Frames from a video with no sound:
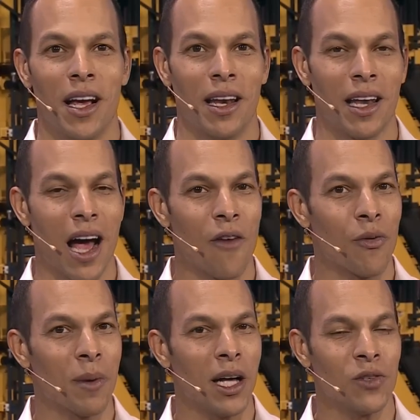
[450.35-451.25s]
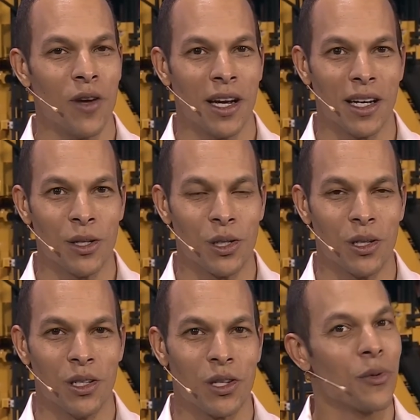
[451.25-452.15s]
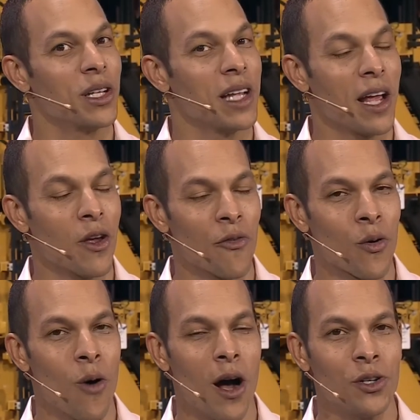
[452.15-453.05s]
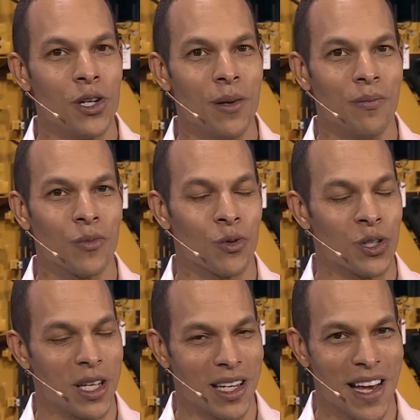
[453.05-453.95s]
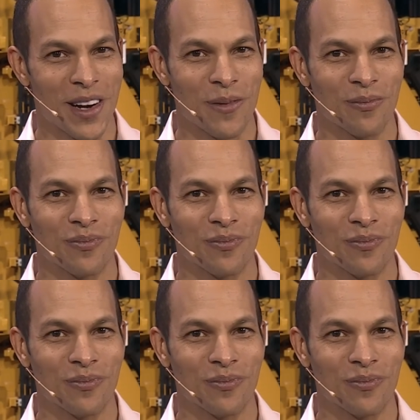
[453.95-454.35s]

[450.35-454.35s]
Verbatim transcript: live from Las Vegas. So we thank you for watching. We'll see you later.